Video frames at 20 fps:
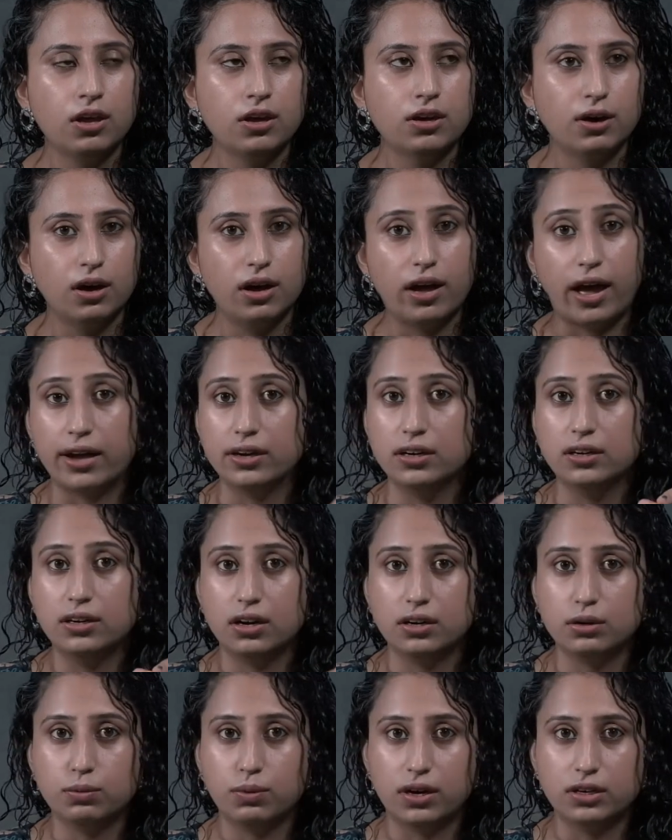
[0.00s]
added
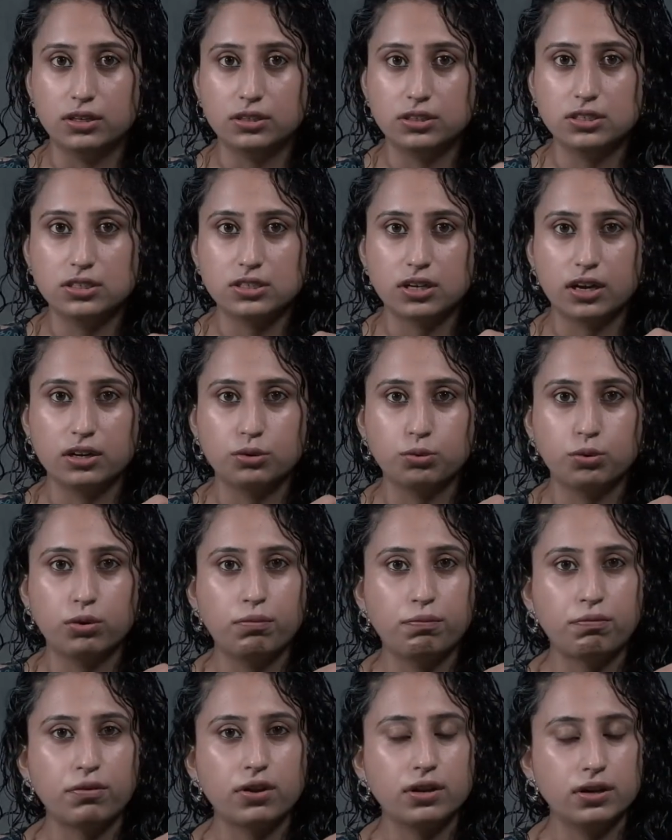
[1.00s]
advantage i
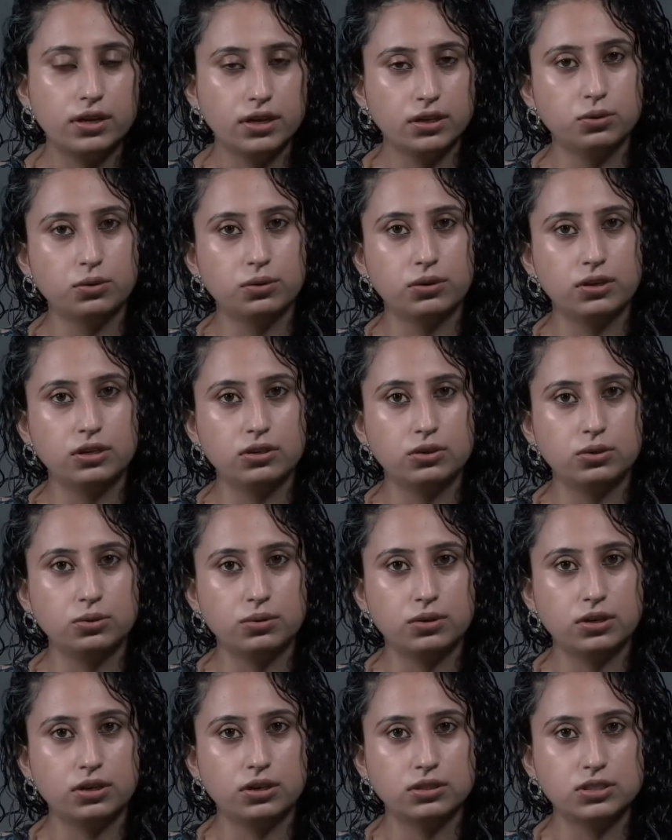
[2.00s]
don't feel like going to
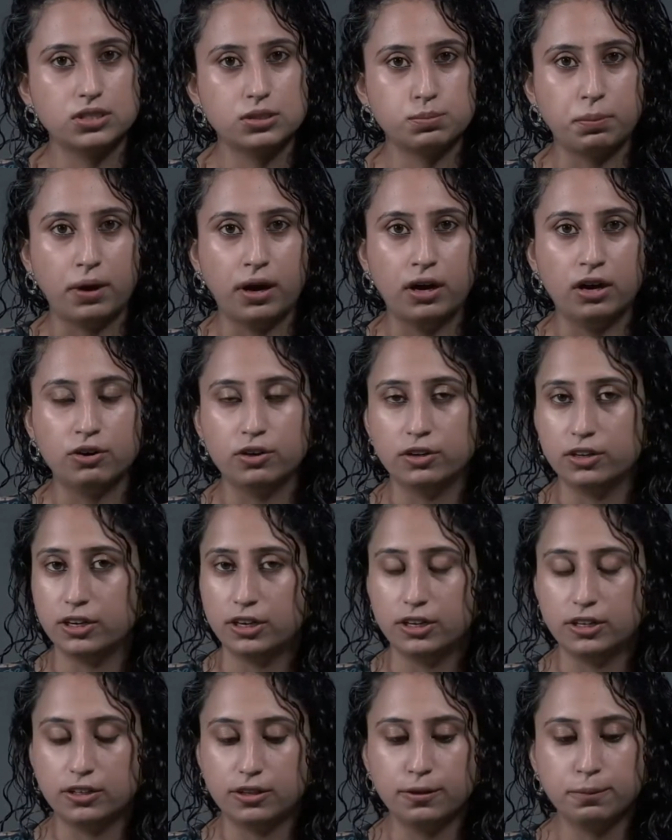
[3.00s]
a spa or
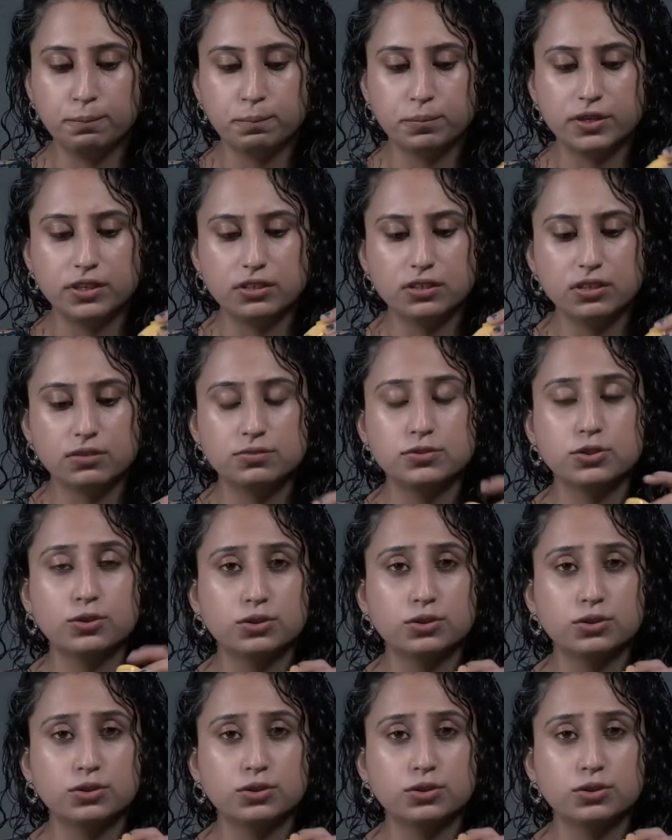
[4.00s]
anything it gives you a